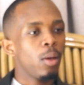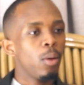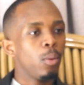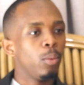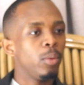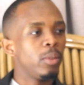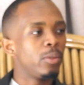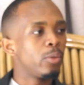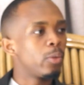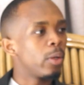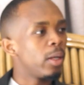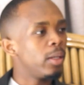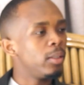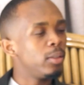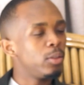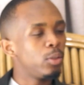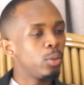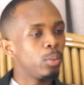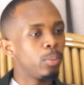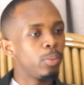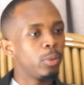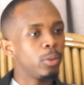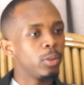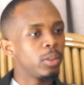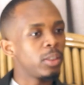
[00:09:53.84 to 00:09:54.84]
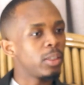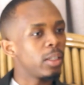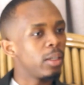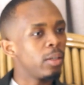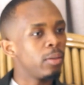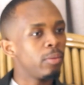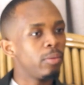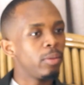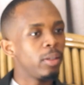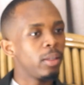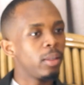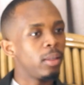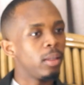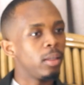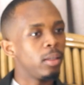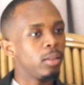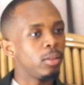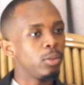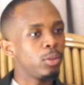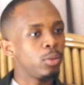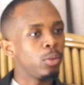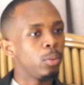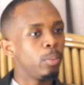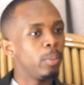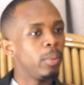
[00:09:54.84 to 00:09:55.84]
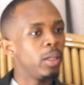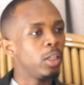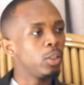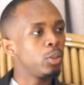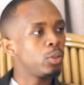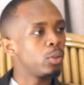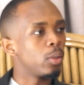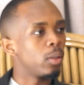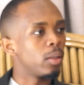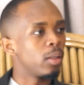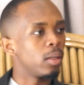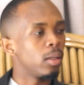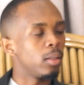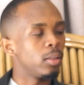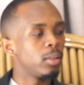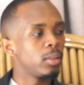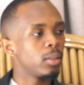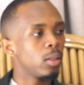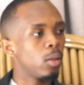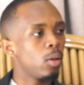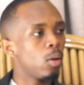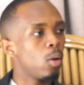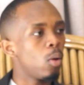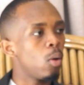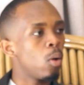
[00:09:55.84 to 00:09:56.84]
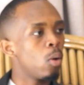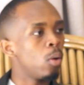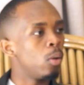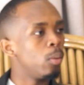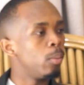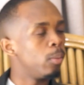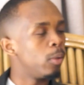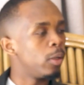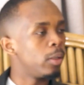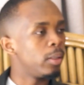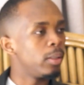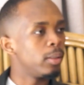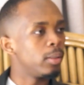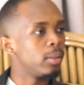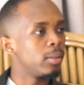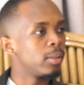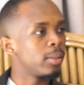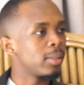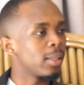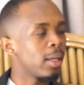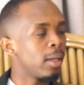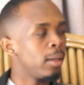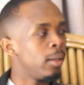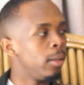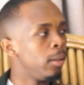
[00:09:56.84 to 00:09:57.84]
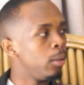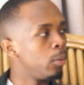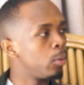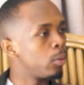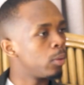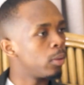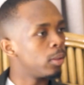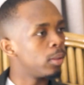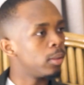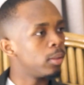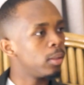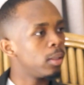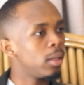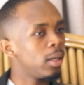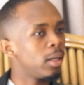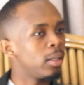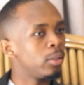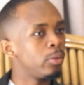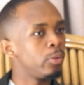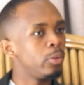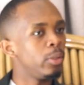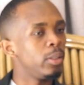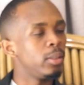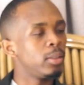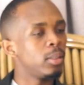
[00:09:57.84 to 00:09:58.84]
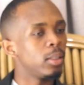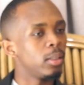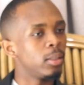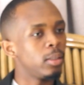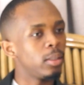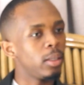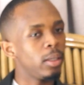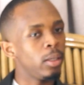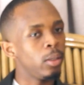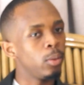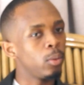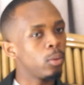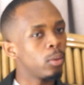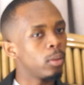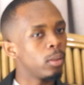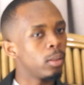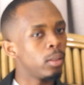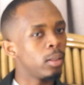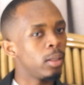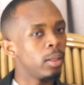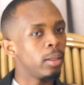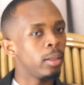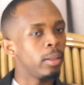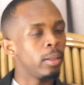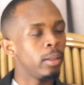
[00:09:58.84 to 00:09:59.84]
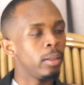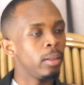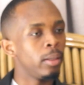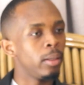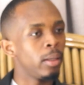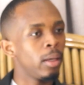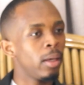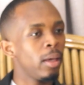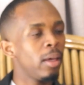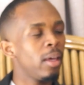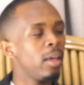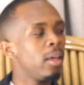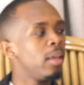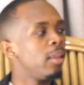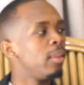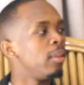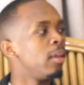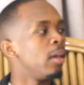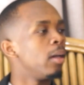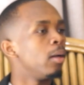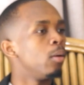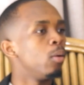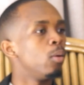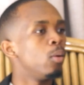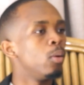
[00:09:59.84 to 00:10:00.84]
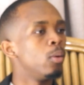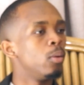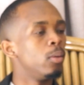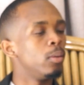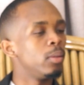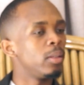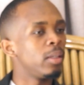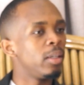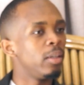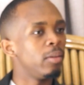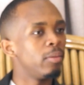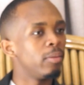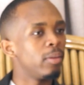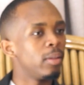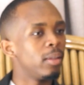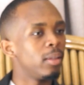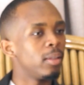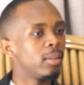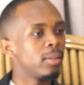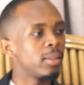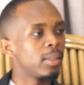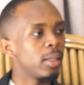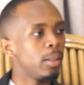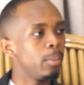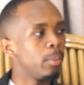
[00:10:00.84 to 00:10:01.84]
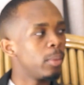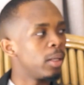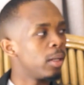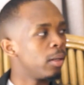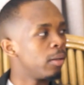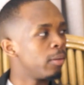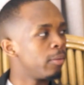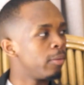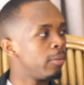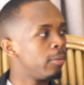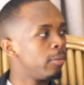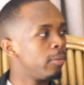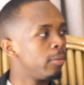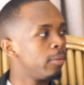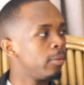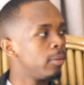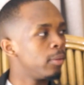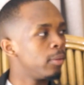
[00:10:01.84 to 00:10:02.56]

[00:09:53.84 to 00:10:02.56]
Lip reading: we're trying to push everything to make sure that all models are equal, are treated equal, and they are all given the same love.